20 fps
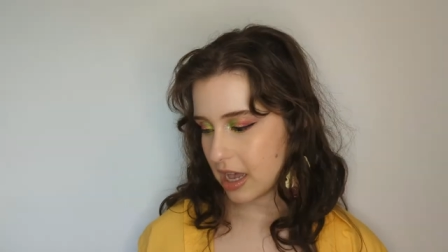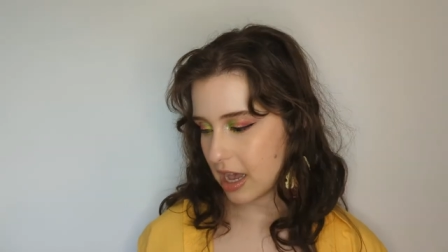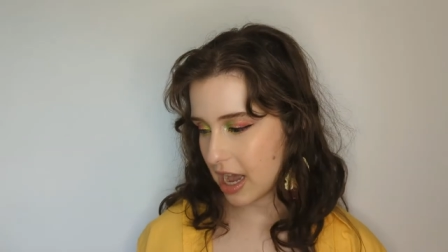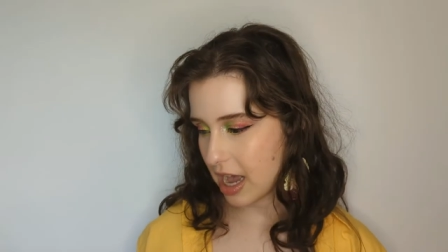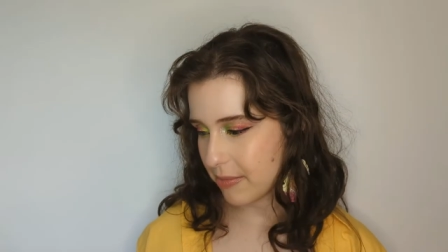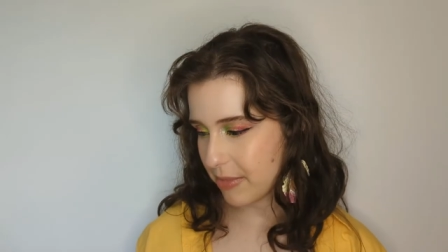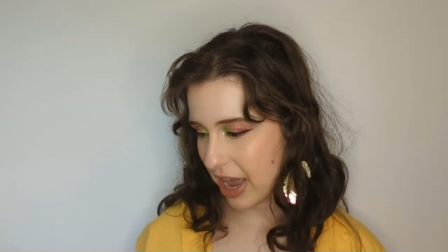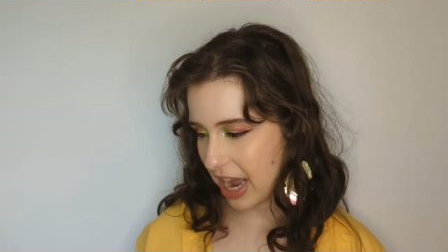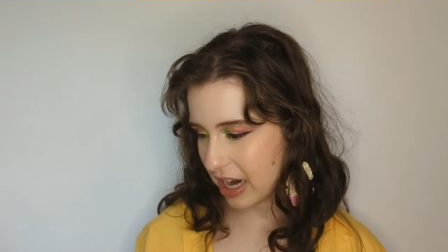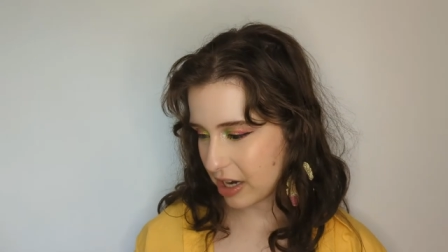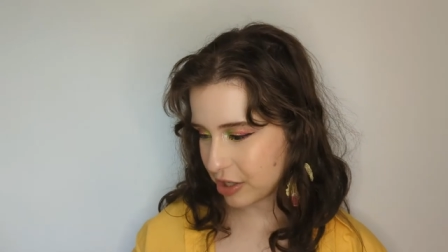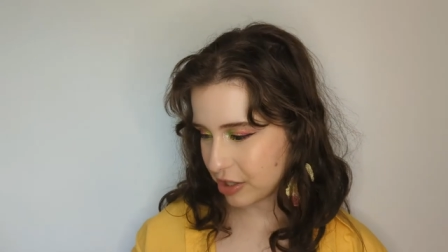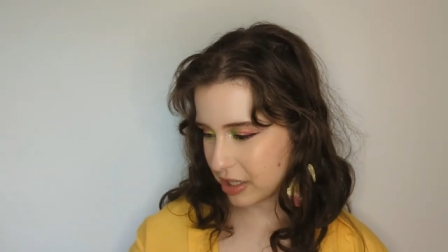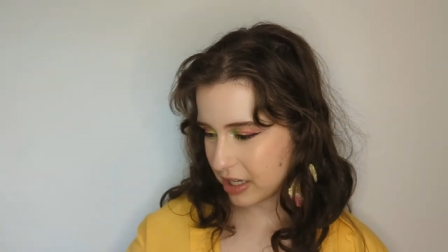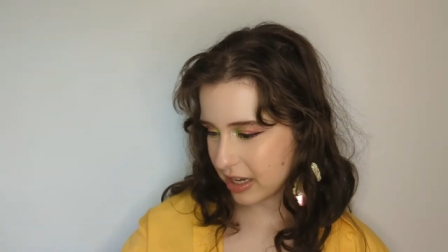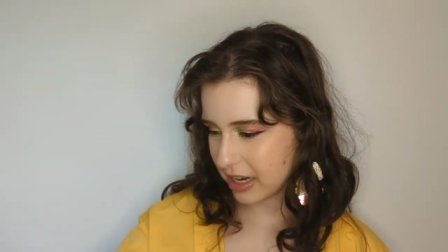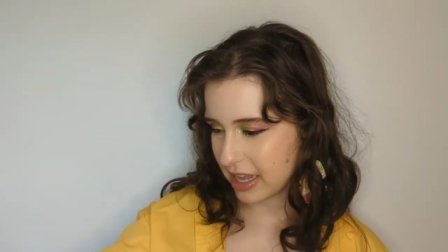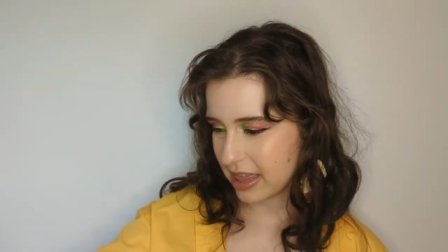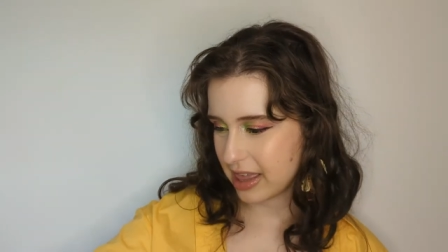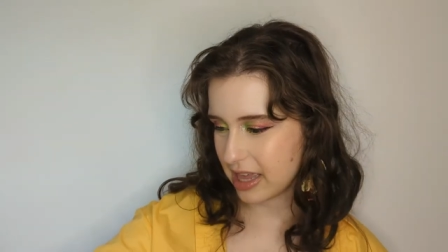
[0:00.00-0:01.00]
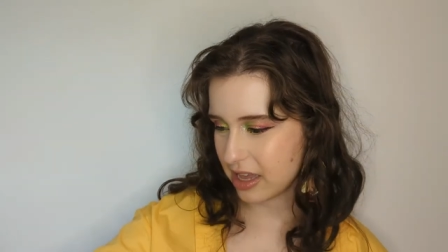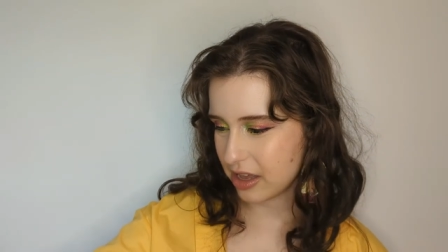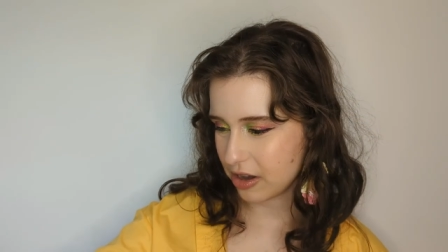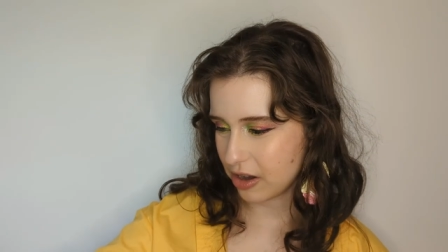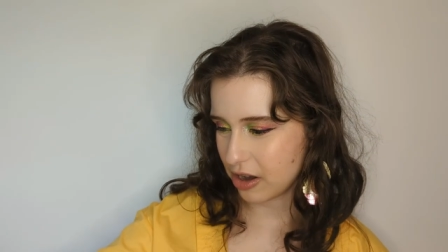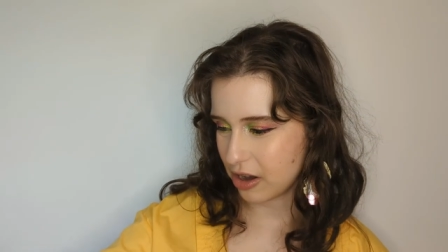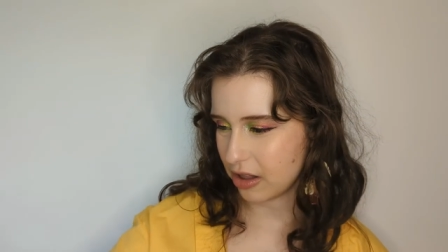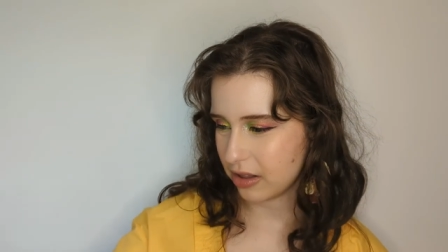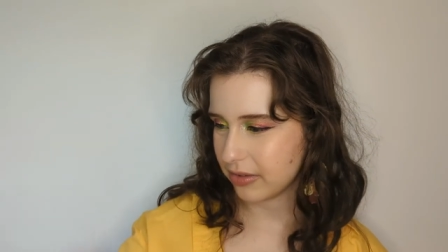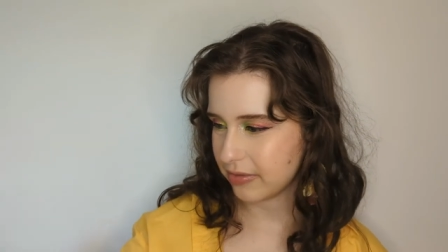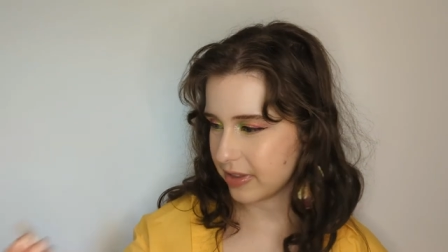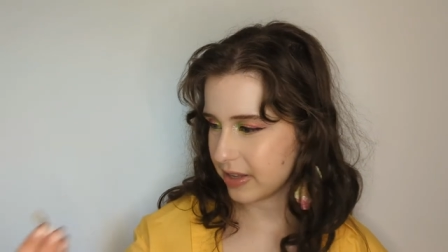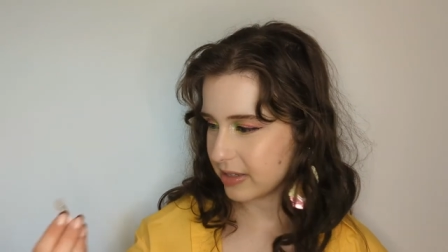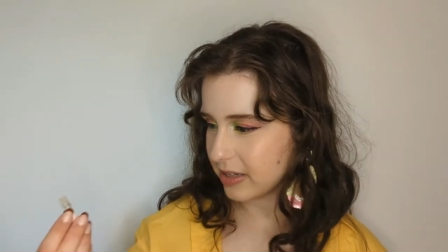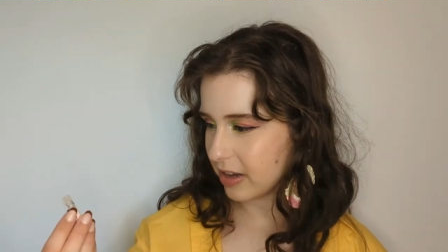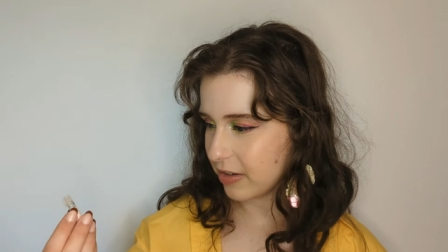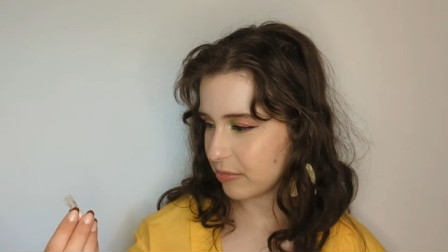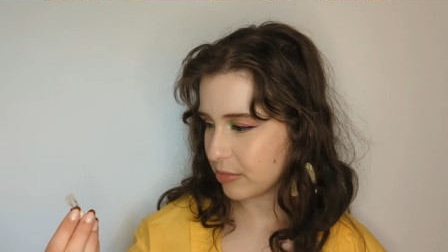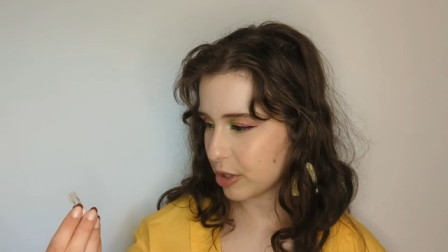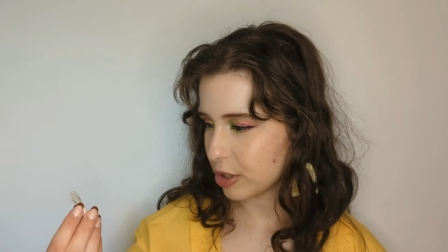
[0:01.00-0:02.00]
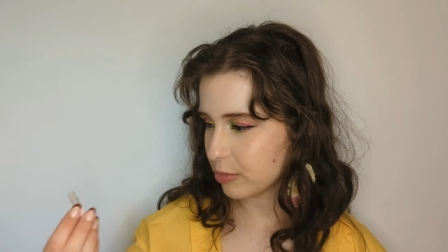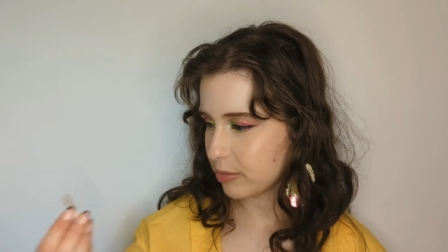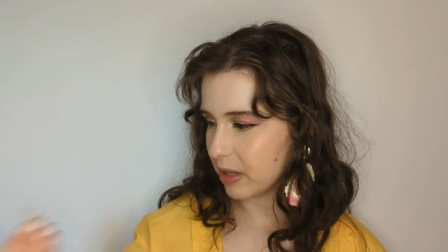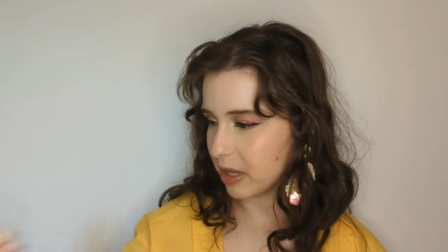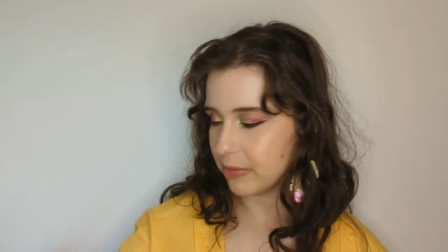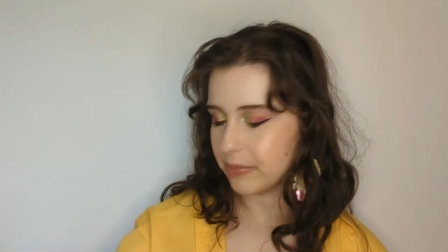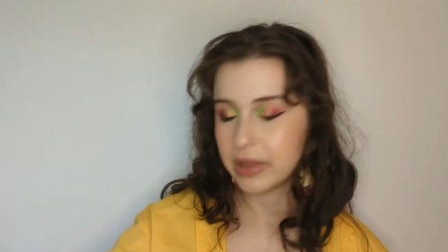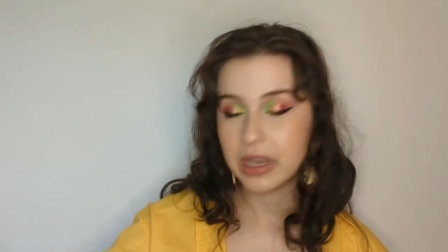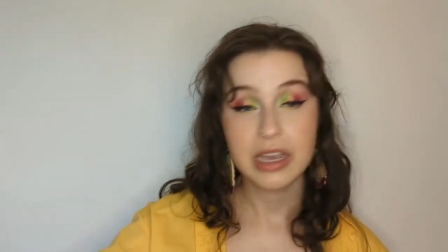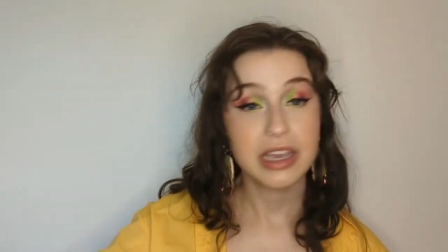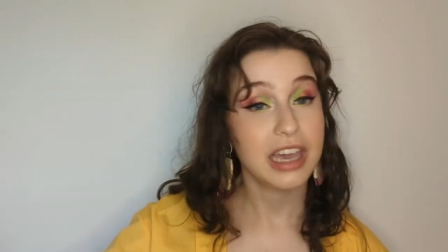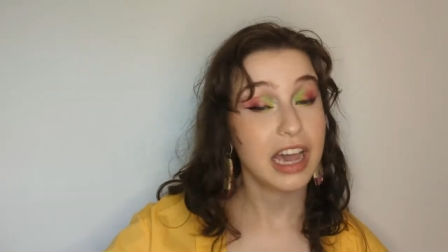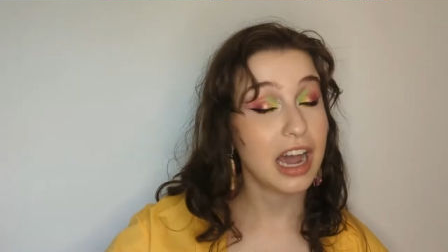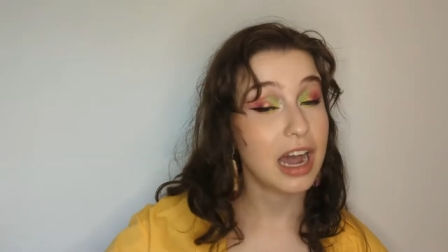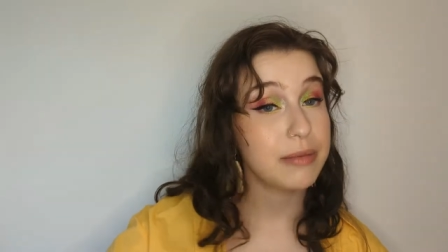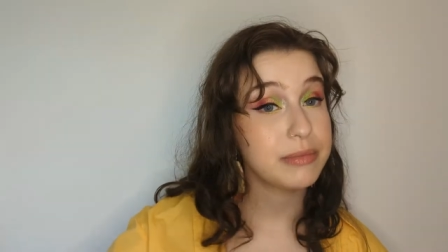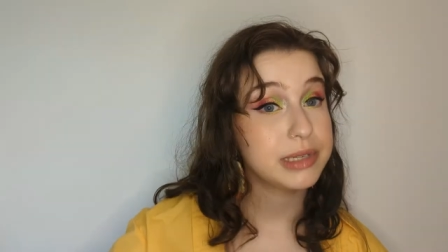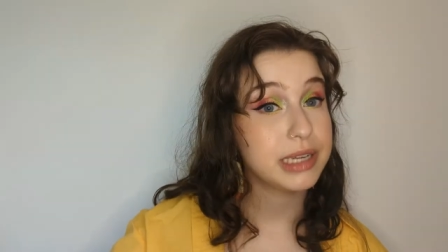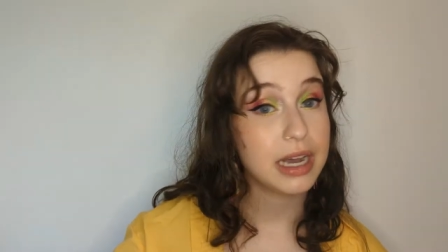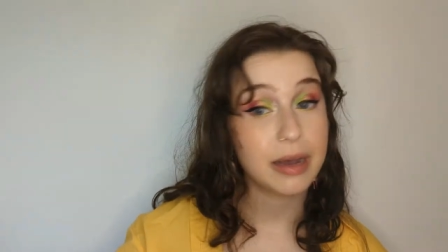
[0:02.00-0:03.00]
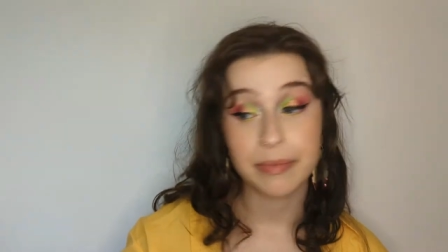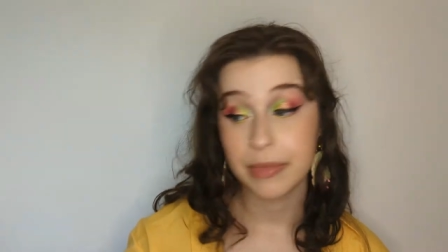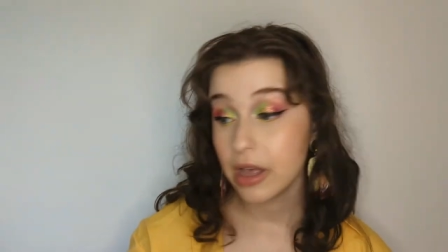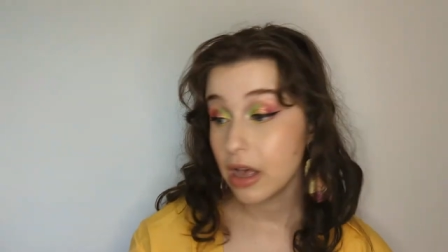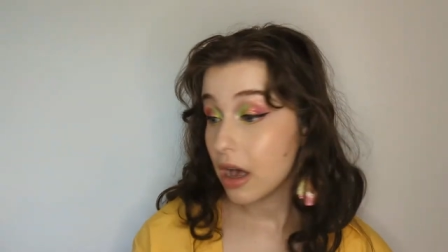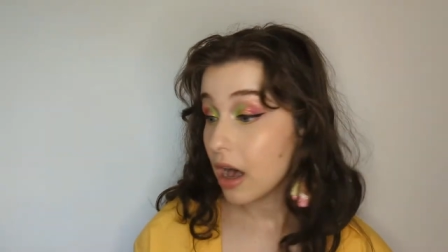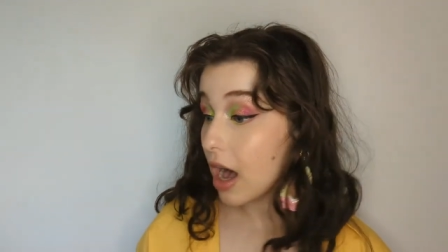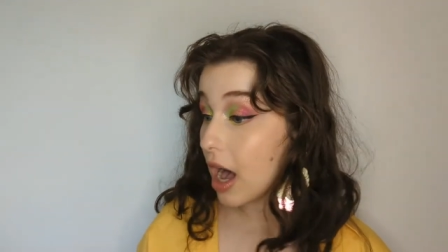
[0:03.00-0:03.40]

Um, actually, I think all of these have marshmallow. Yeah, I'm dumb.